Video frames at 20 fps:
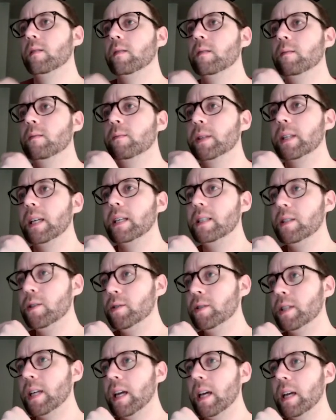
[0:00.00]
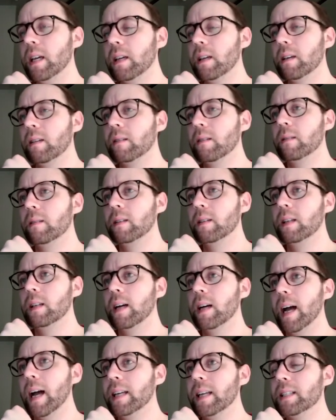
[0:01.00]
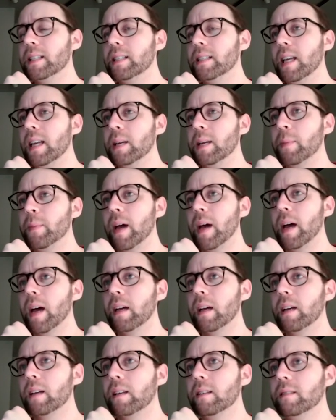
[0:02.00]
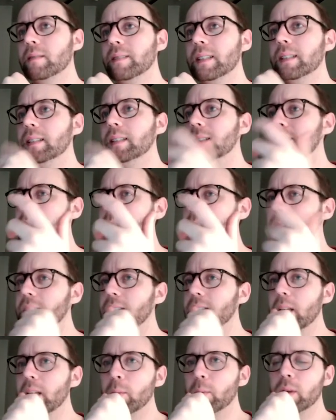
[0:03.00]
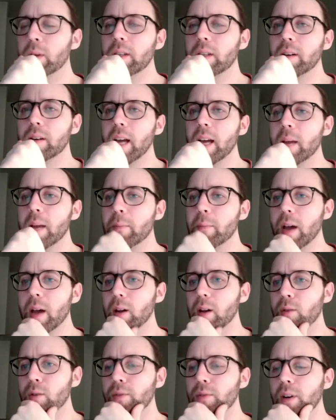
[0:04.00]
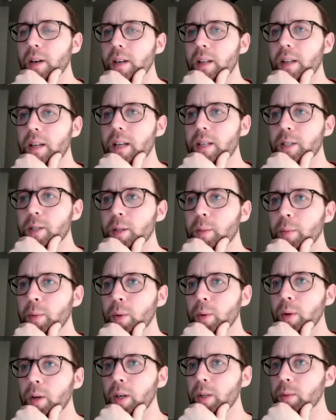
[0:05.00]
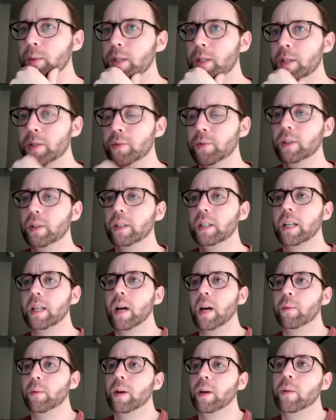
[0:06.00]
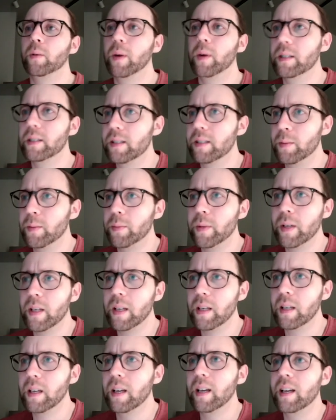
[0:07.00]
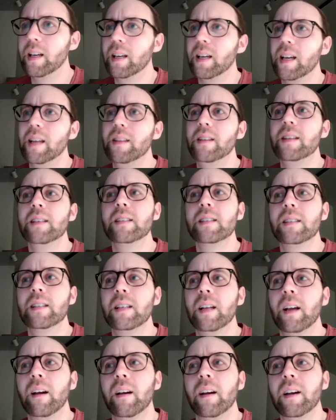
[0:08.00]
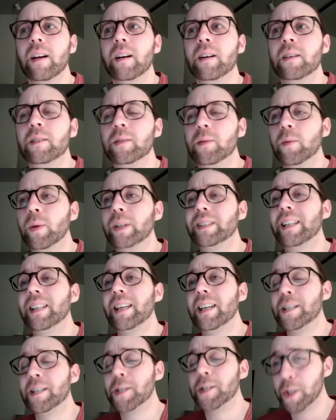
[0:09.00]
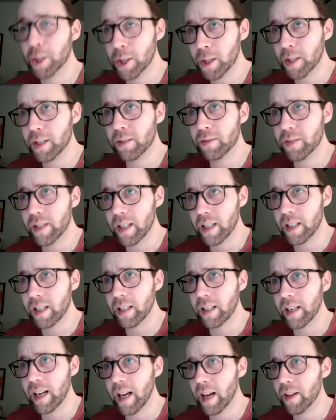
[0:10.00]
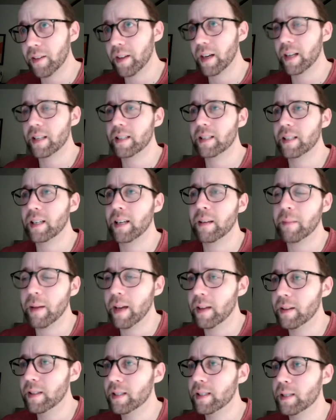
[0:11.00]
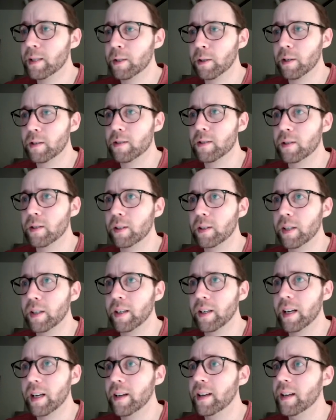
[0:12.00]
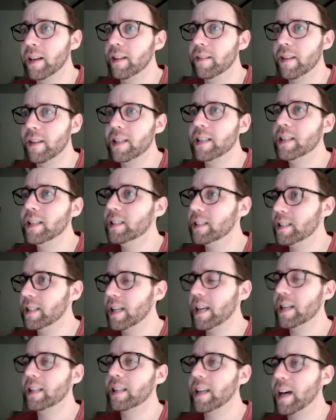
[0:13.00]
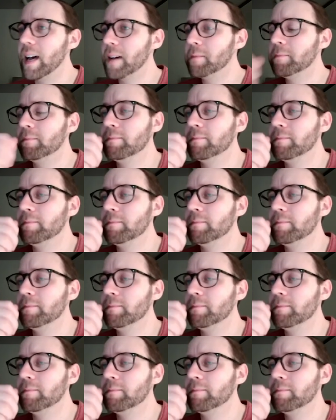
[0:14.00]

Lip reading: But they do take. I get to take back. They bring their knight back over onto the edge of the board, which is really not where it wants to be. In this scenario, what they should have done, now that I see, man, this is crystal clear now, they needed to take that.